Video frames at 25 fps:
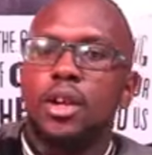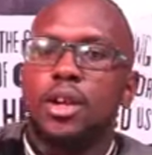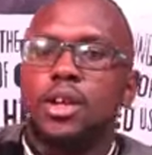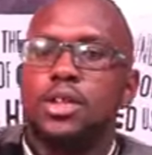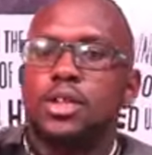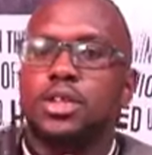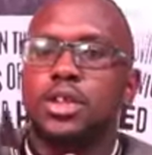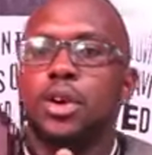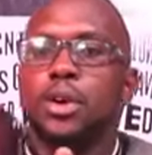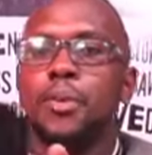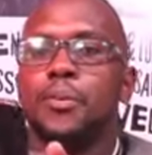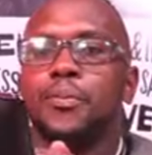
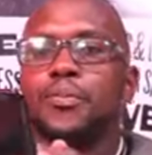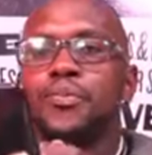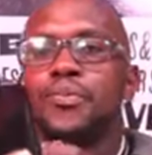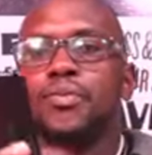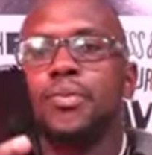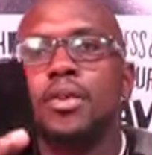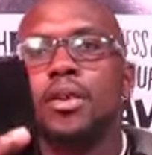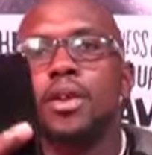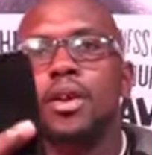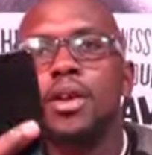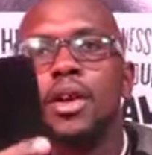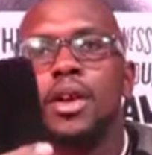So
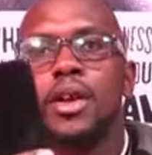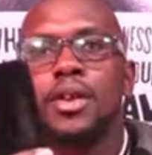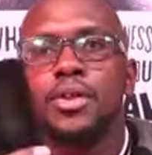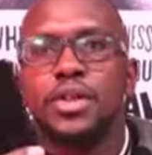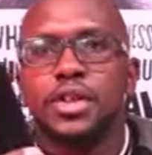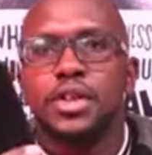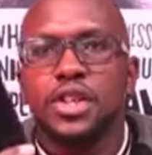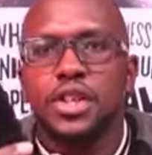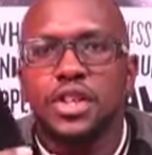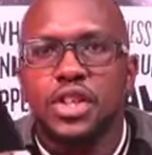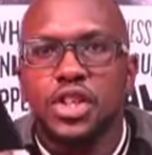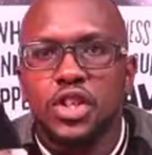
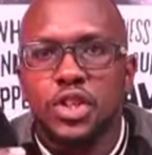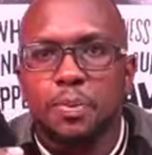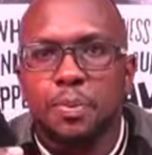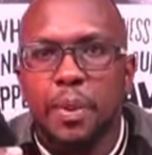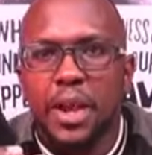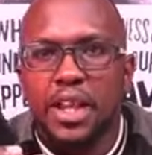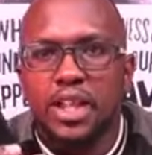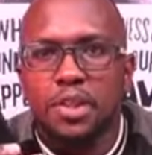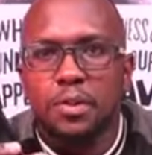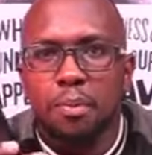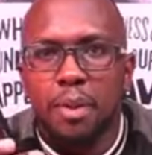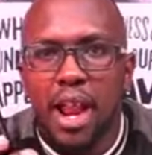this is the
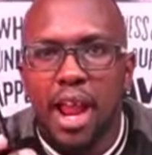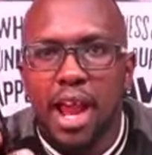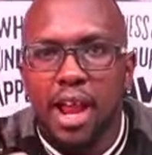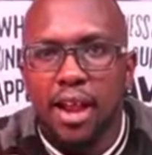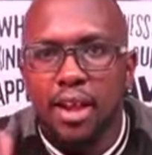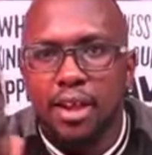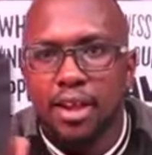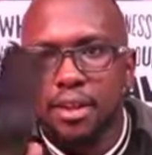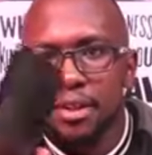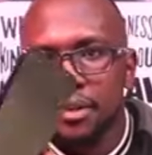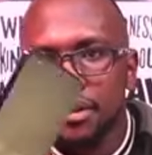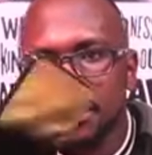space
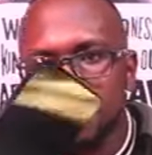black.